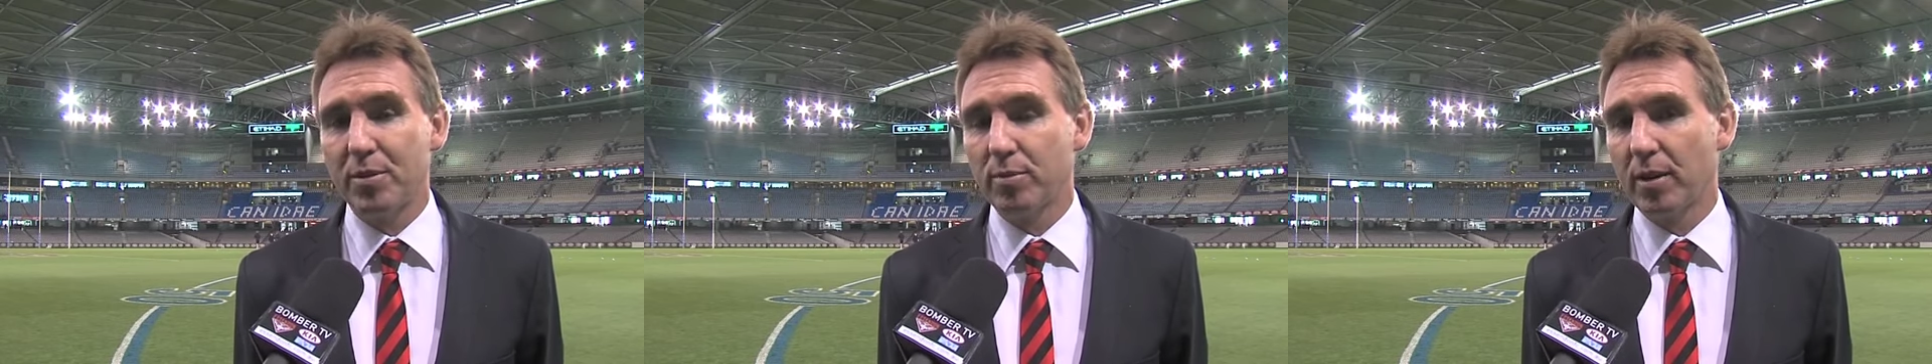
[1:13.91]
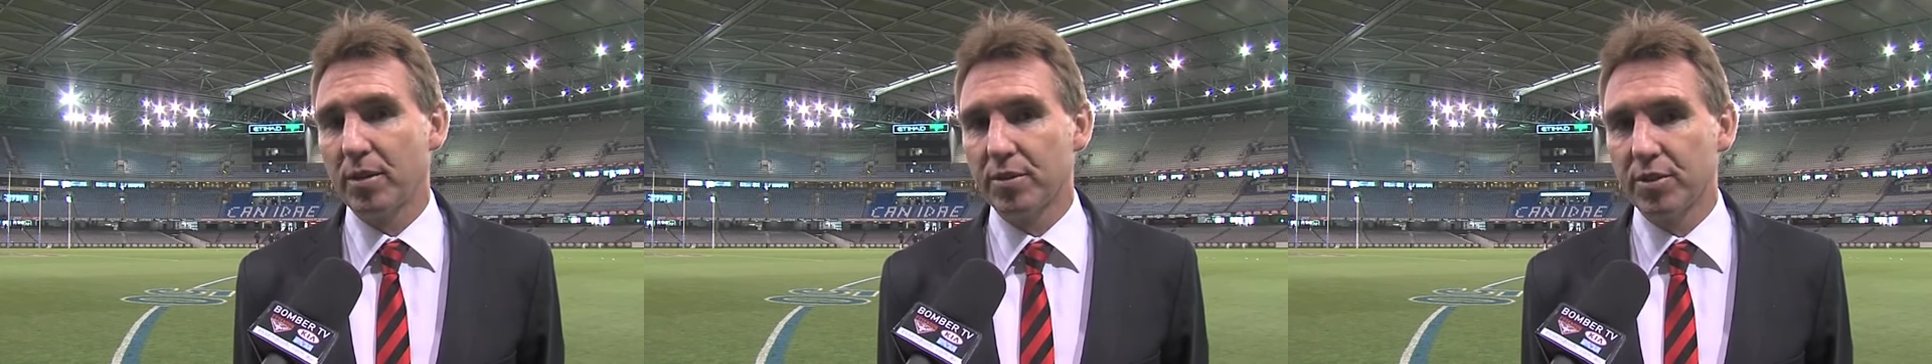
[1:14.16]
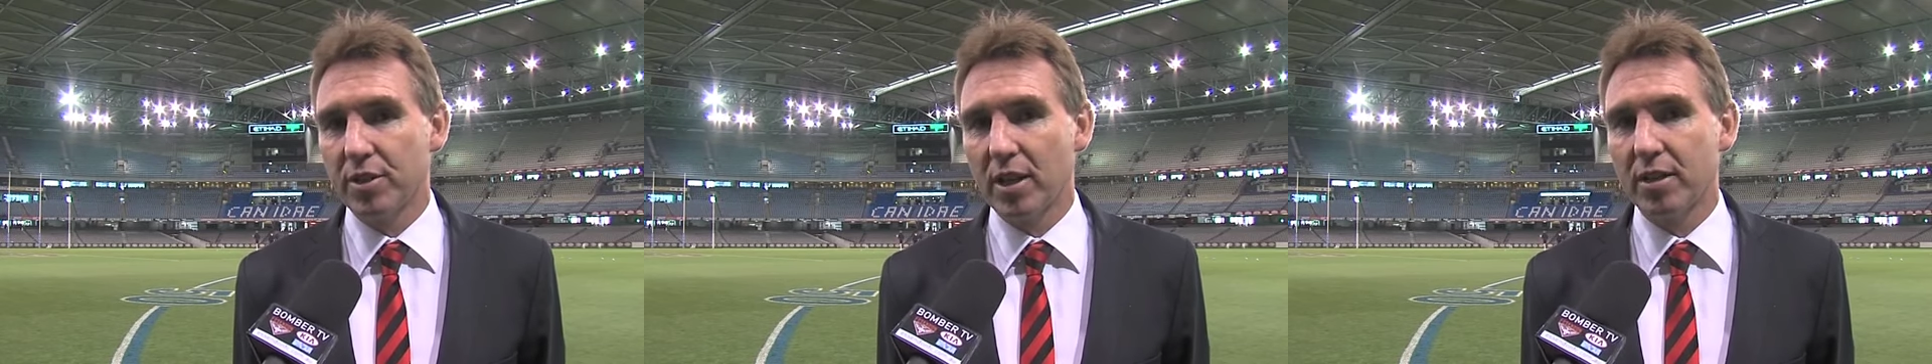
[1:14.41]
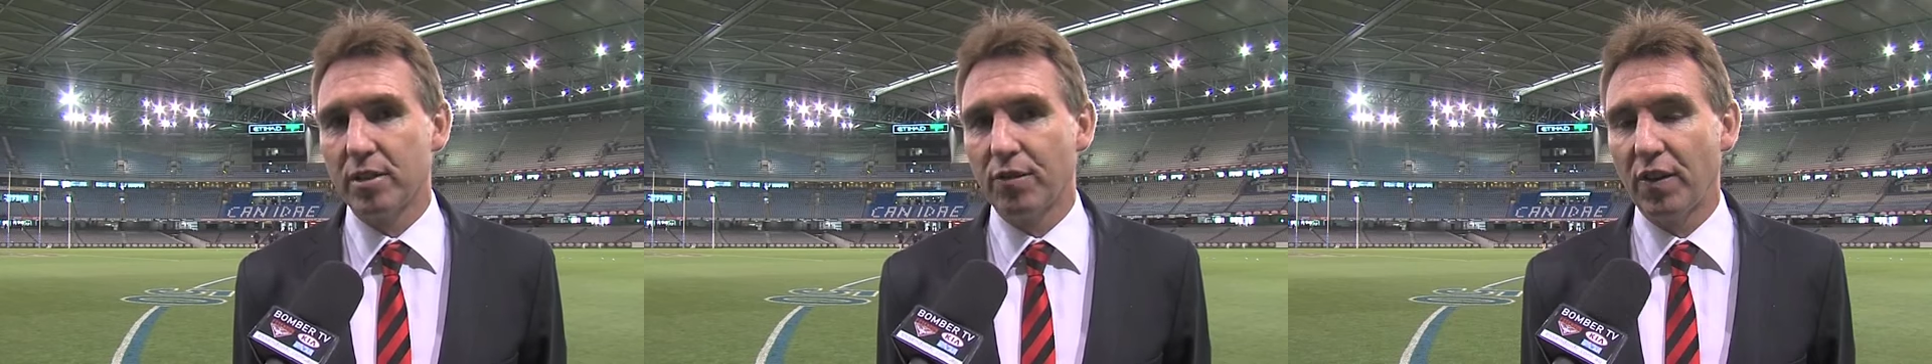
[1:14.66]
as well as
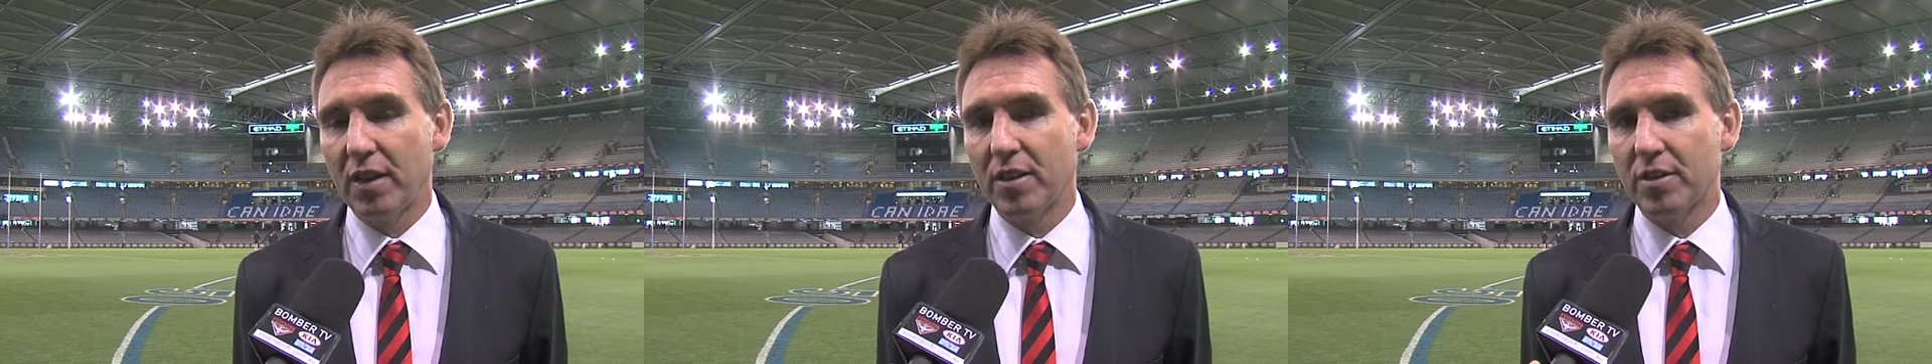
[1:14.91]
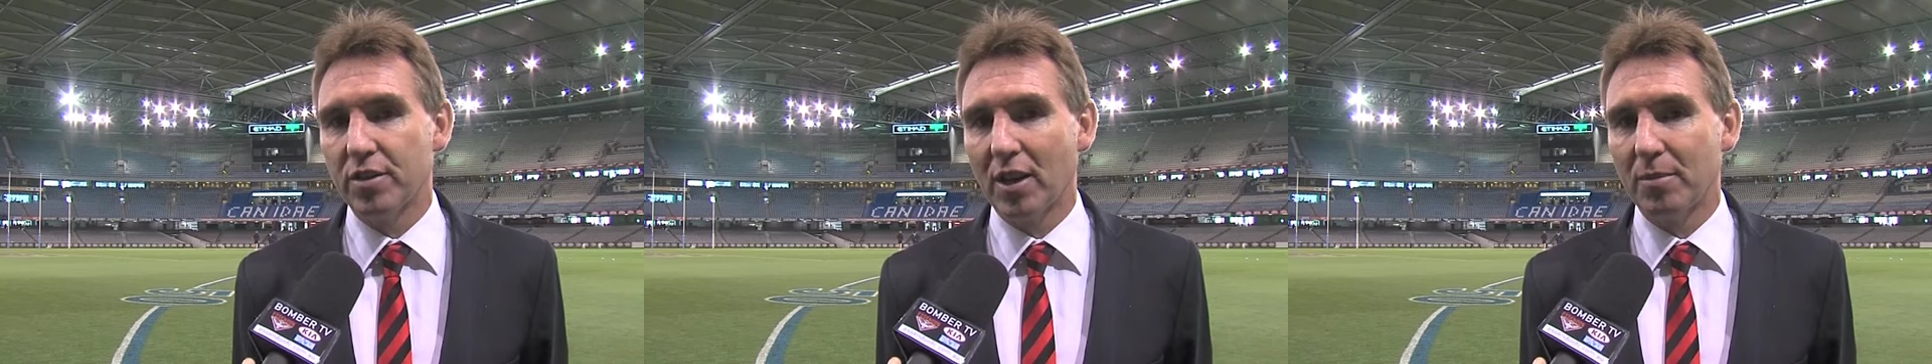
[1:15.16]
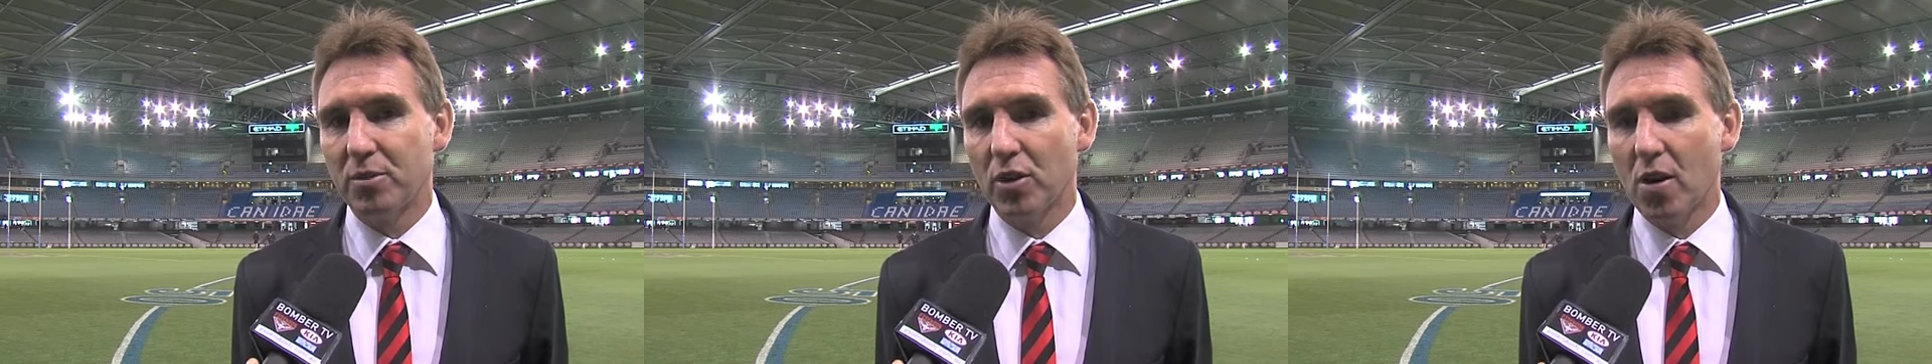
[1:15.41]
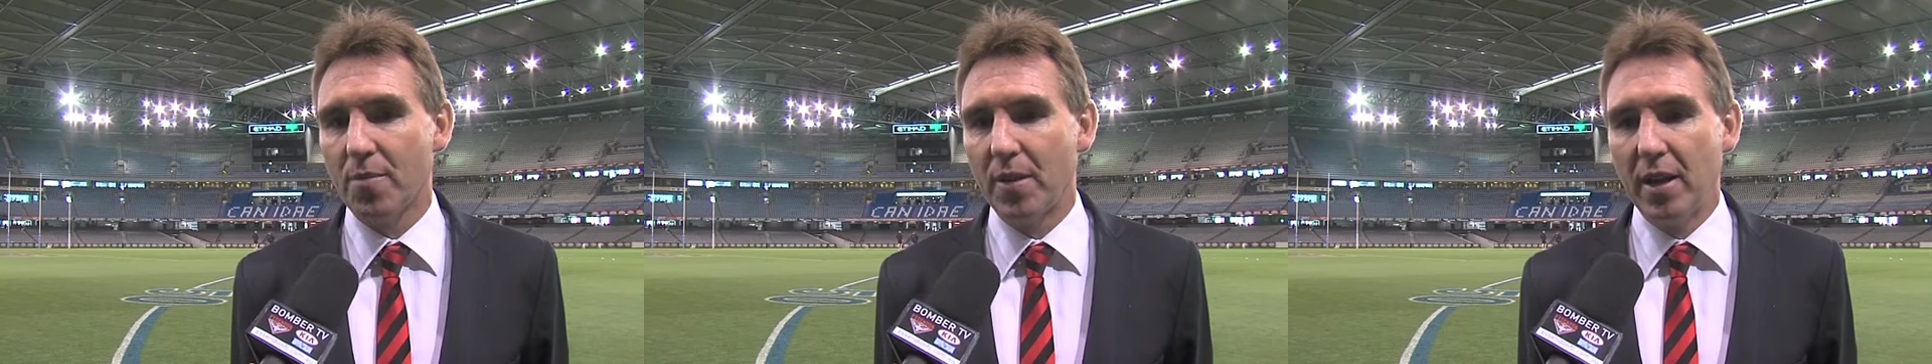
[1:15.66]
uh, defend at the same
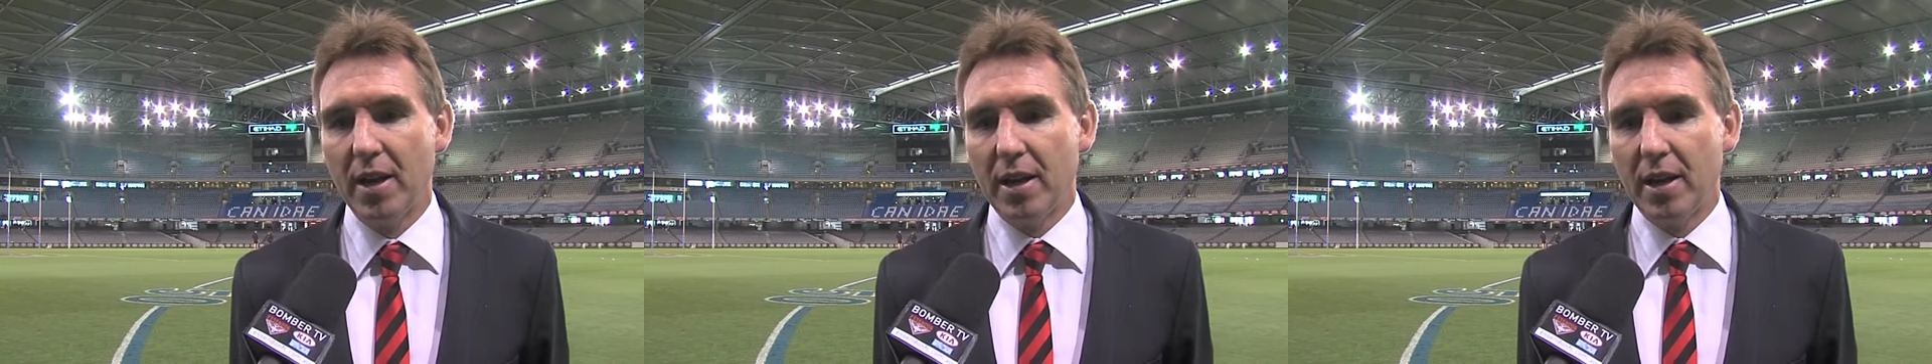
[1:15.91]
time.